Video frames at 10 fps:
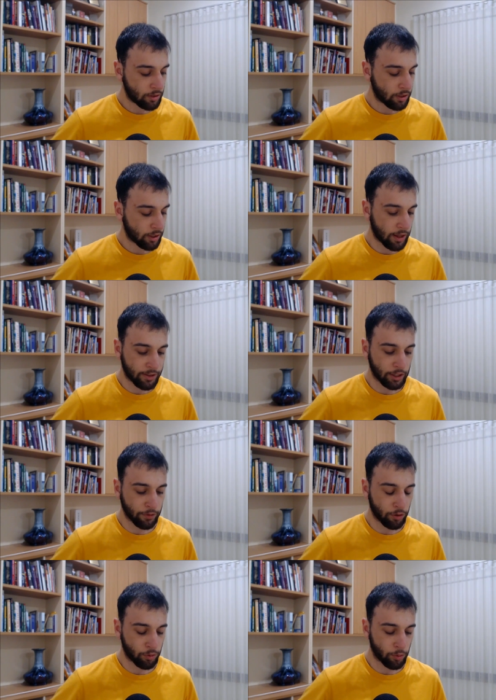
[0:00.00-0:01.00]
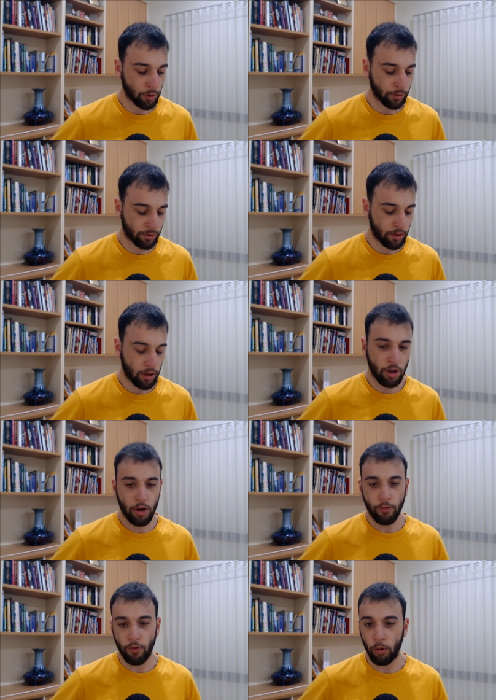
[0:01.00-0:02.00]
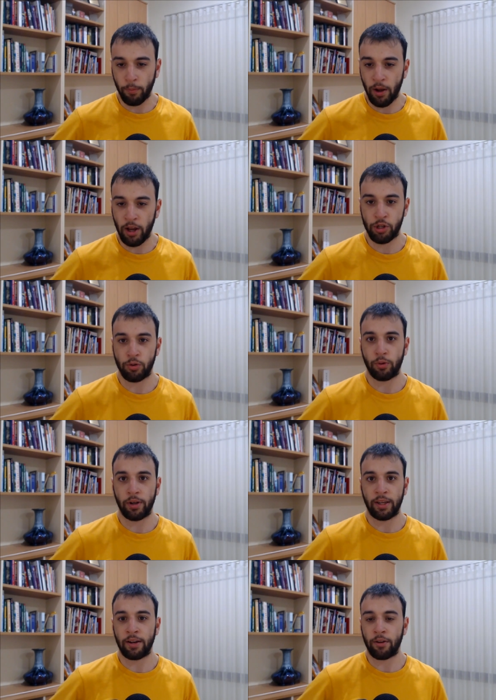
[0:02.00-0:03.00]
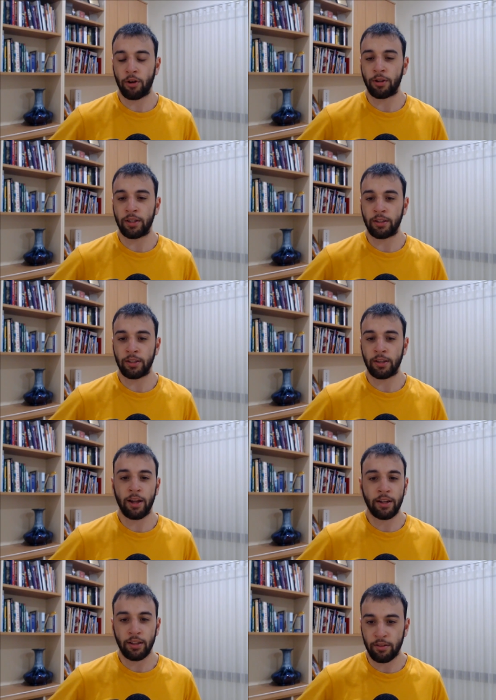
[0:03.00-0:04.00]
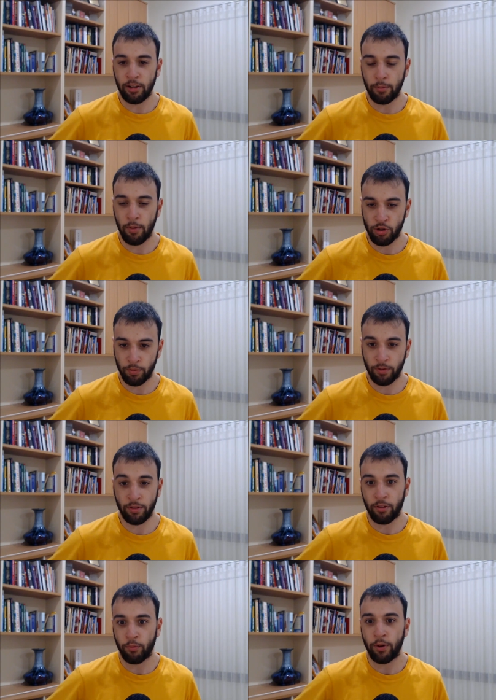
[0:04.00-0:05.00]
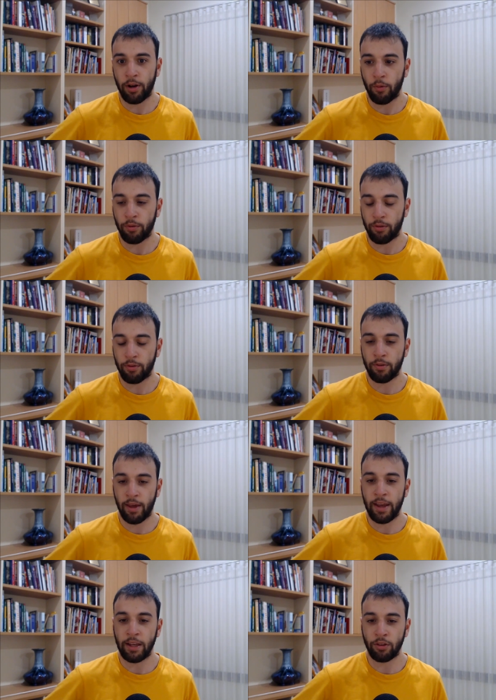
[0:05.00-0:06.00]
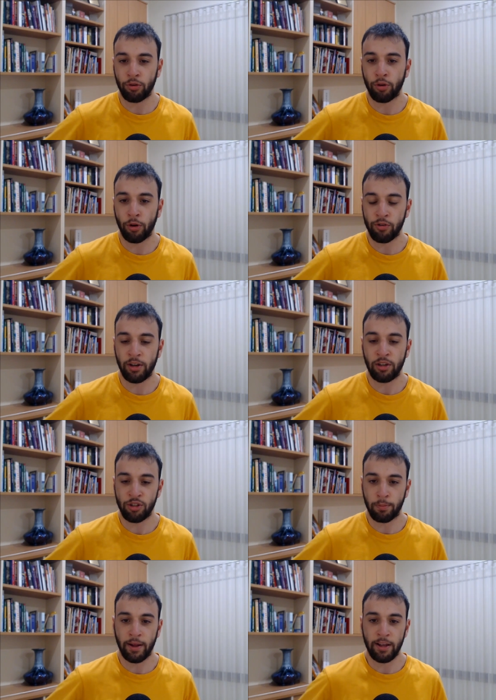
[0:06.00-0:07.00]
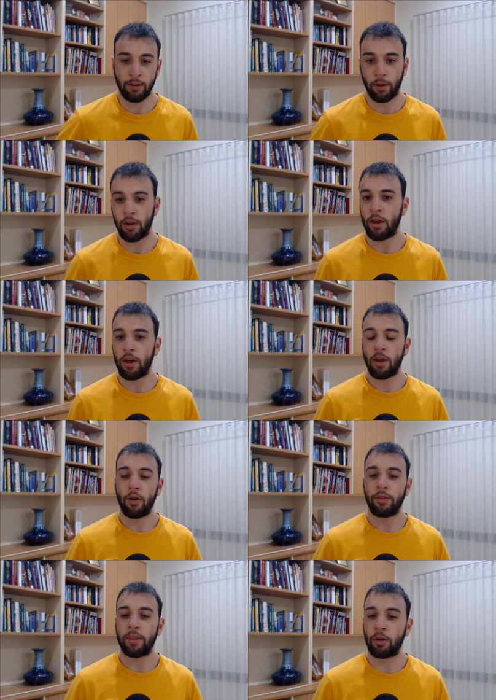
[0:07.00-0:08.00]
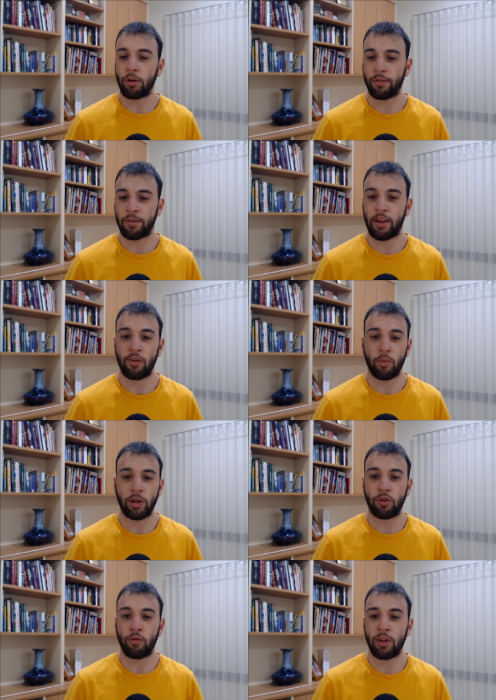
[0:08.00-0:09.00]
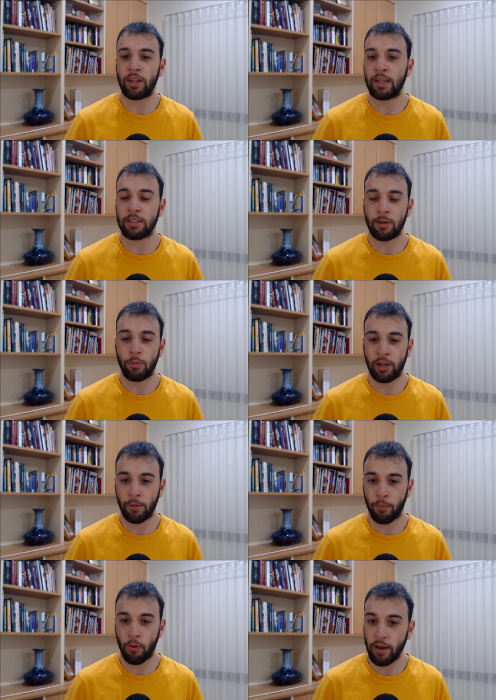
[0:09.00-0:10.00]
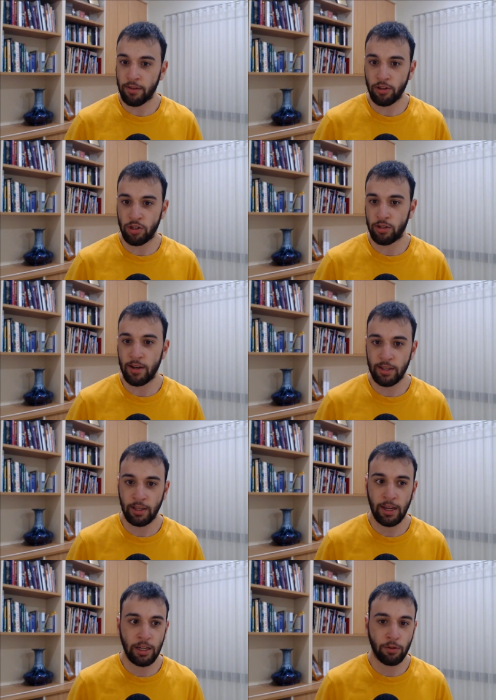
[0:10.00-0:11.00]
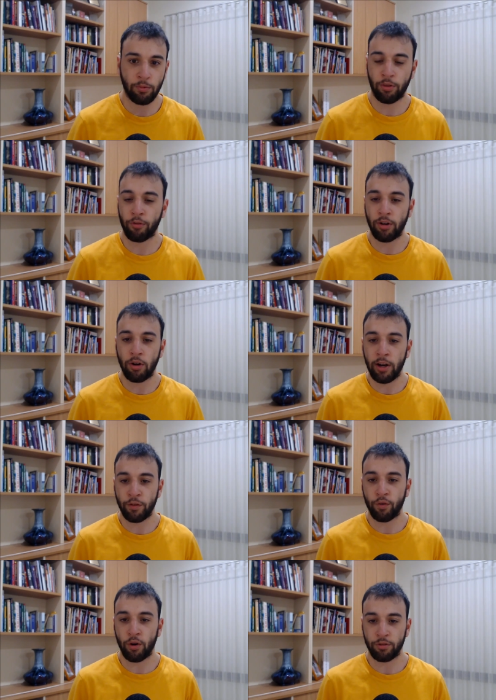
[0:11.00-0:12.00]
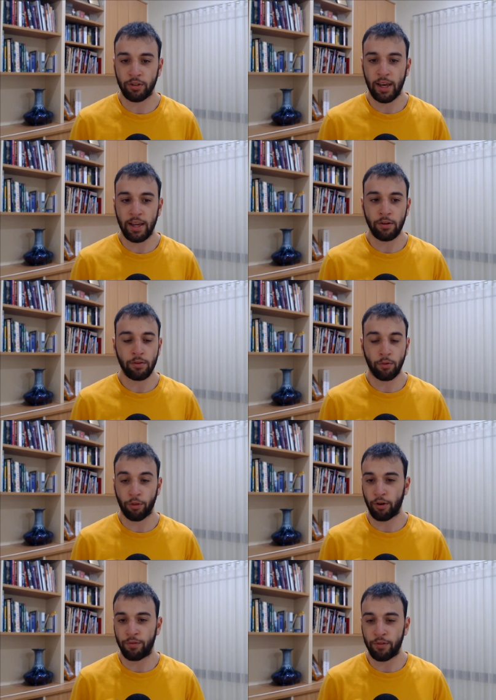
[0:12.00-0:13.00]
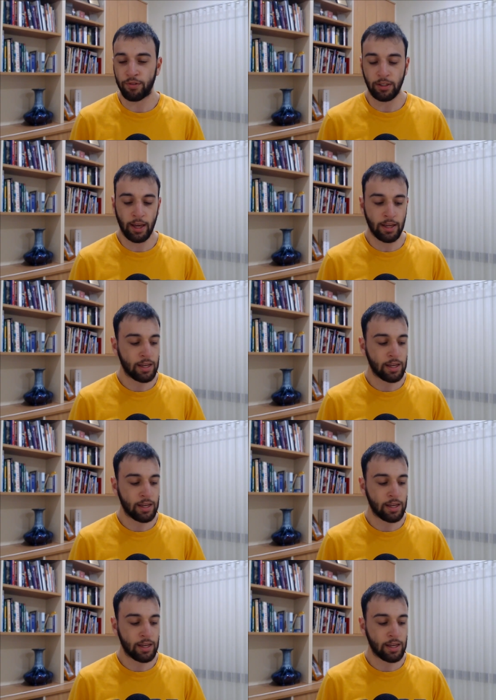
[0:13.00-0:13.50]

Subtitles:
Can't think of who else. Roland Marshall, again, early in the year. I didn't consider Marshall because this is when I was saying don't trade injured players, but then all of a sudden, when you really need someone at a price such as Isaac Heaney was 390, 400k or 350k,